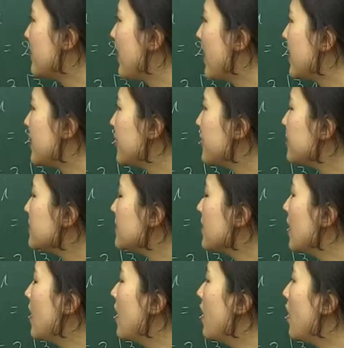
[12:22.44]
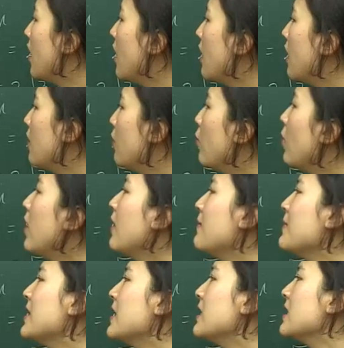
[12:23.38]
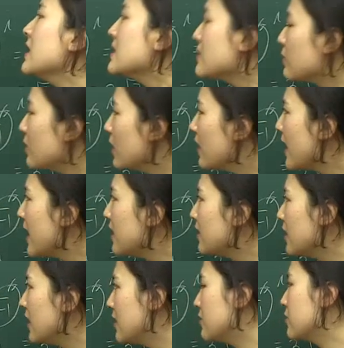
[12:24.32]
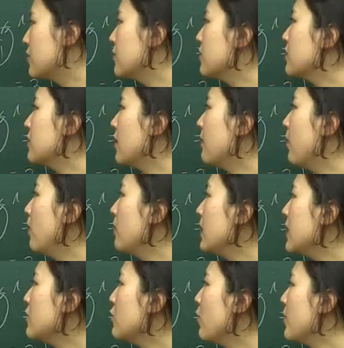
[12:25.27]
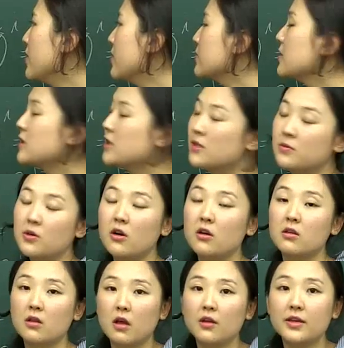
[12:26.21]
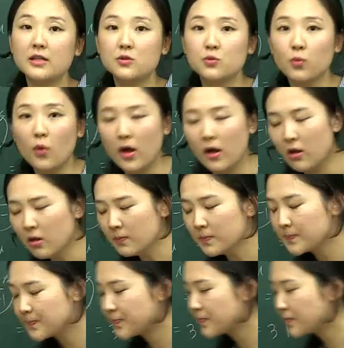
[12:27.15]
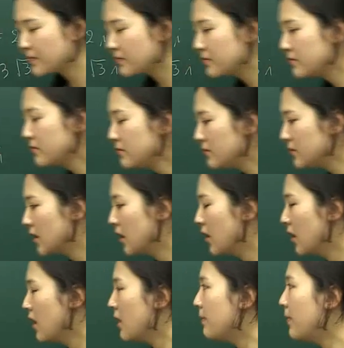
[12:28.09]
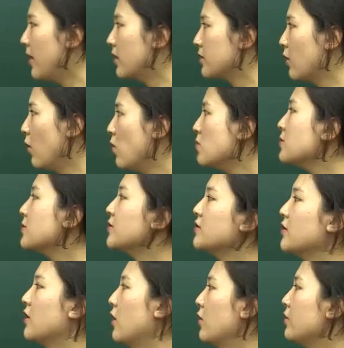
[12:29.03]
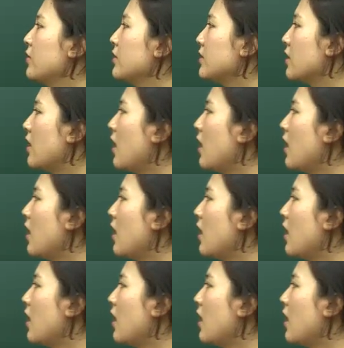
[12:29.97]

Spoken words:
values, it is related to the polynomials 0 a lot as well. But also, the